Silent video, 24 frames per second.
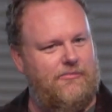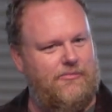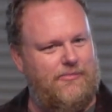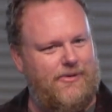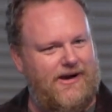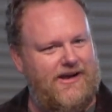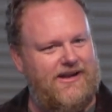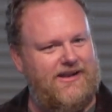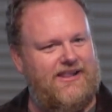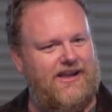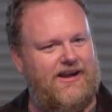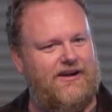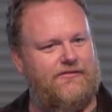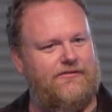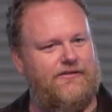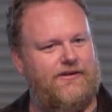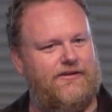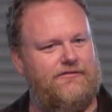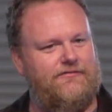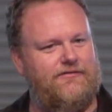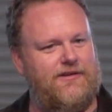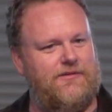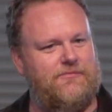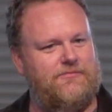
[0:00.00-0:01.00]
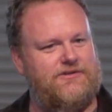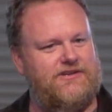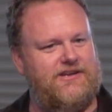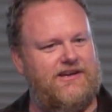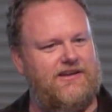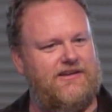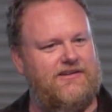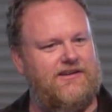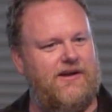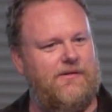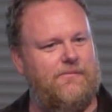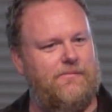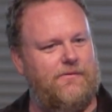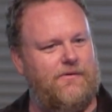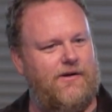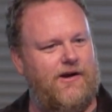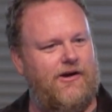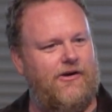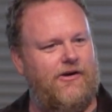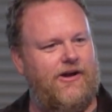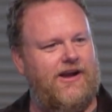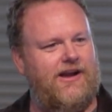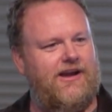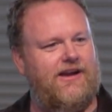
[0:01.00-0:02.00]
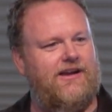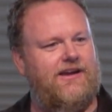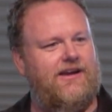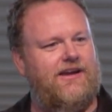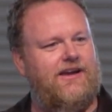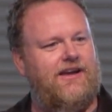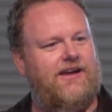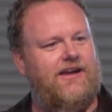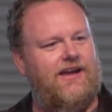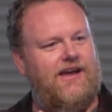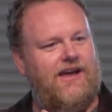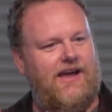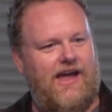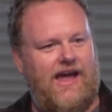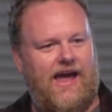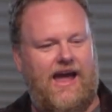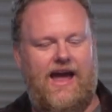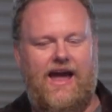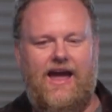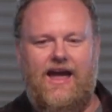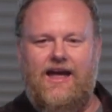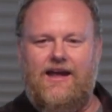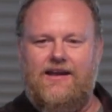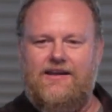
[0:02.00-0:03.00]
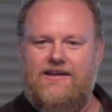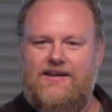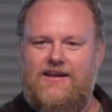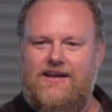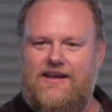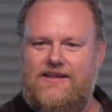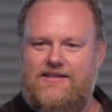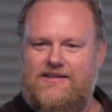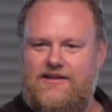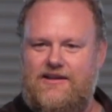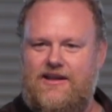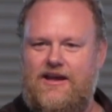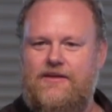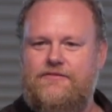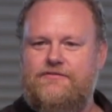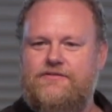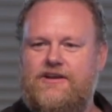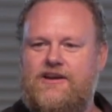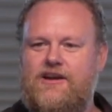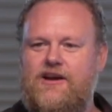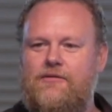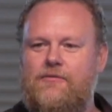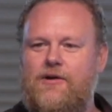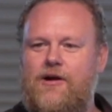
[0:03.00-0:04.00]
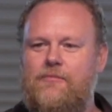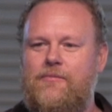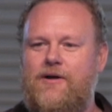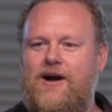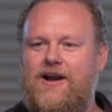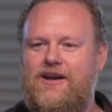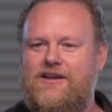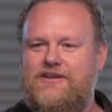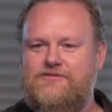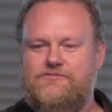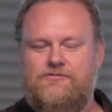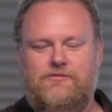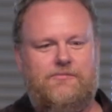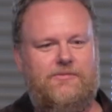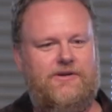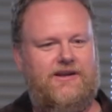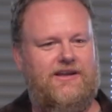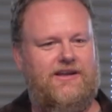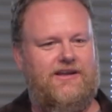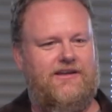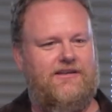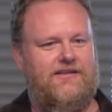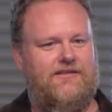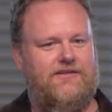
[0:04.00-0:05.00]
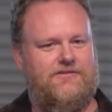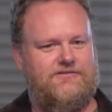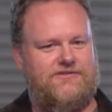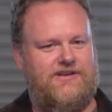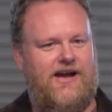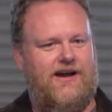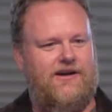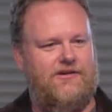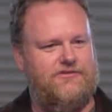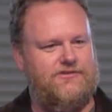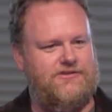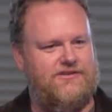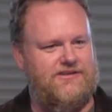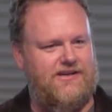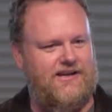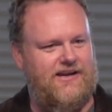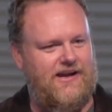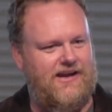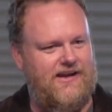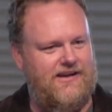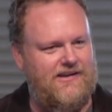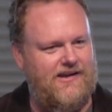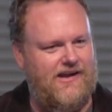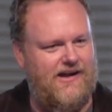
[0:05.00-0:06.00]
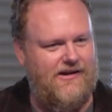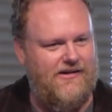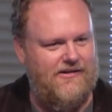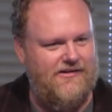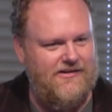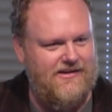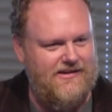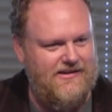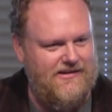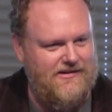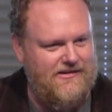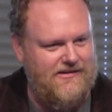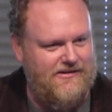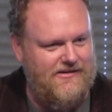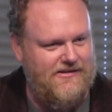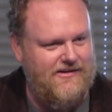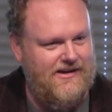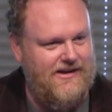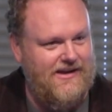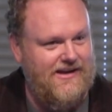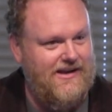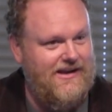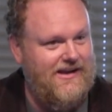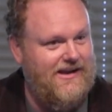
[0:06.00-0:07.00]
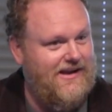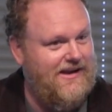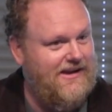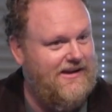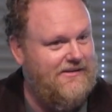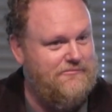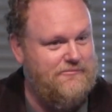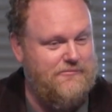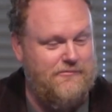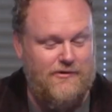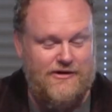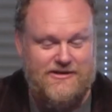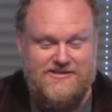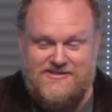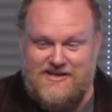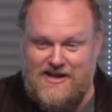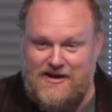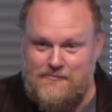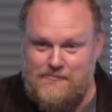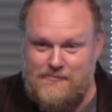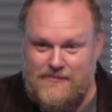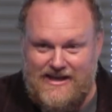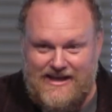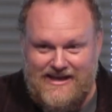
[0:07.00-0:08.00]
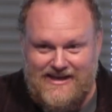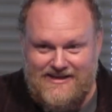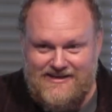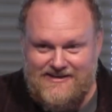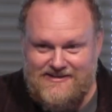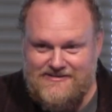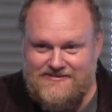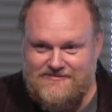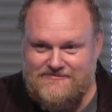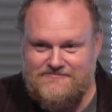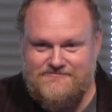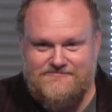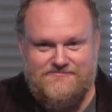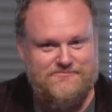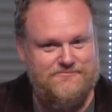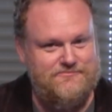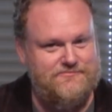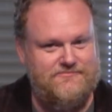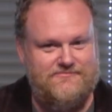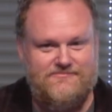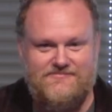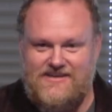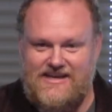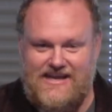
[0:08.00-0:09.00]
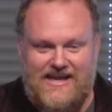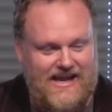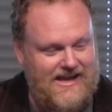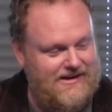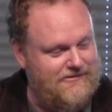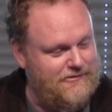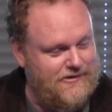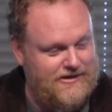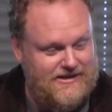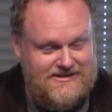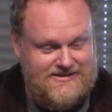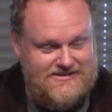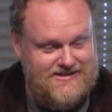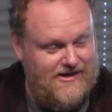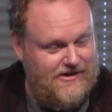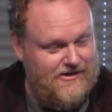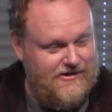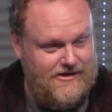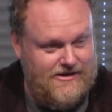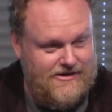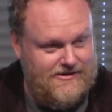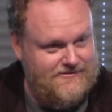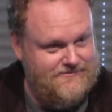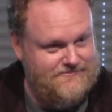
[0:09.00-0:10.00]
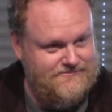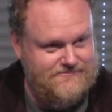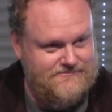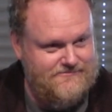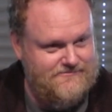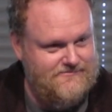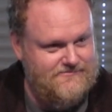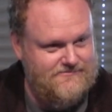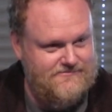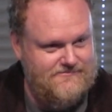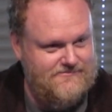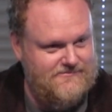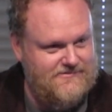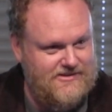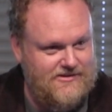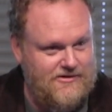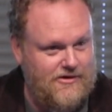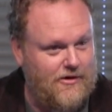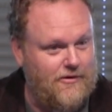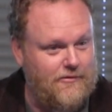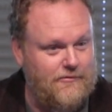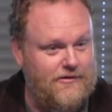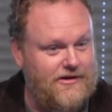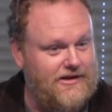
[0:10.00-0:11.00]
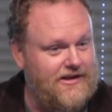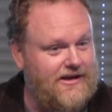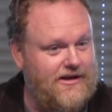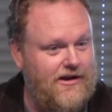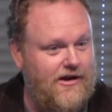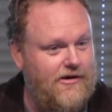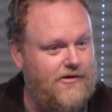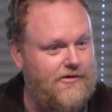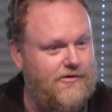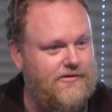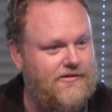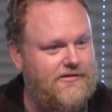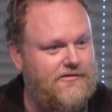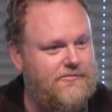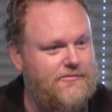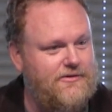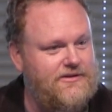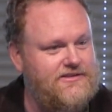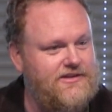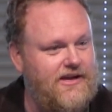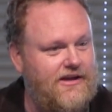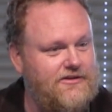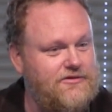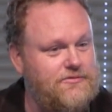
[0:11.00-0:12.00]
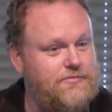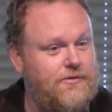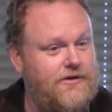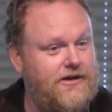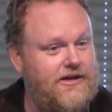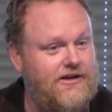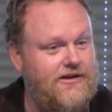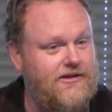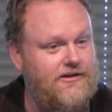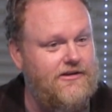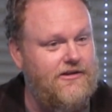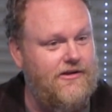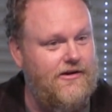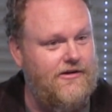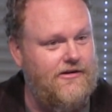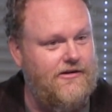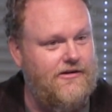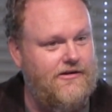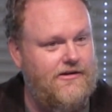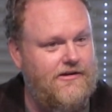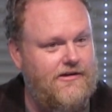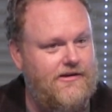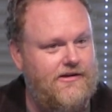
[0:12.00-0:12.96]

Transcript: but they are very flimsy and temporary. And in the life to come, our bodies will be those houses that now, you know, what does that mean? Can't really tell you. Don't really know. It sounds pretty good though.